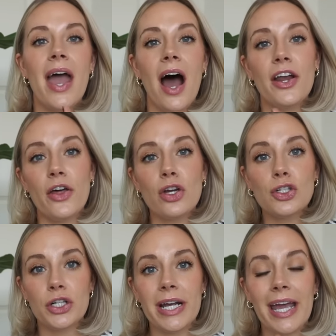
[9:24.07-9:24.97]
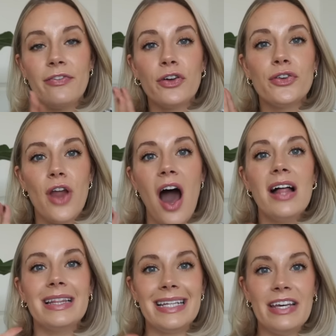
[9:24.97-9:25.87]
Another trick, if you're
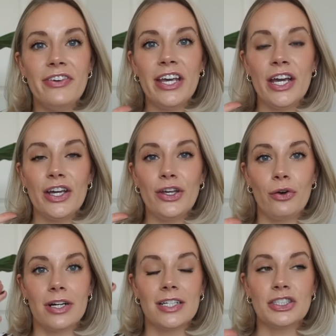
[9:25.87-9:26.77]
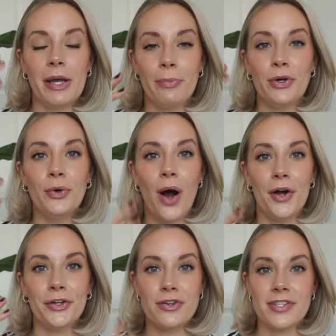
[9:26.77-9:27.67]
not leaving your shampoo
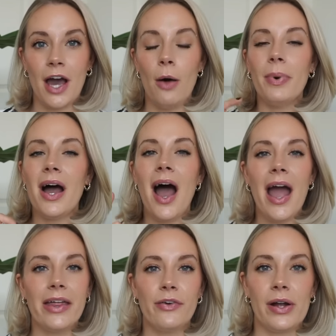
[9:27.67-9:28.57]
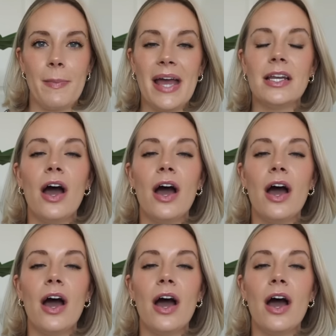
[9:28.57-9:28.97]
on your scalp, highly recommend.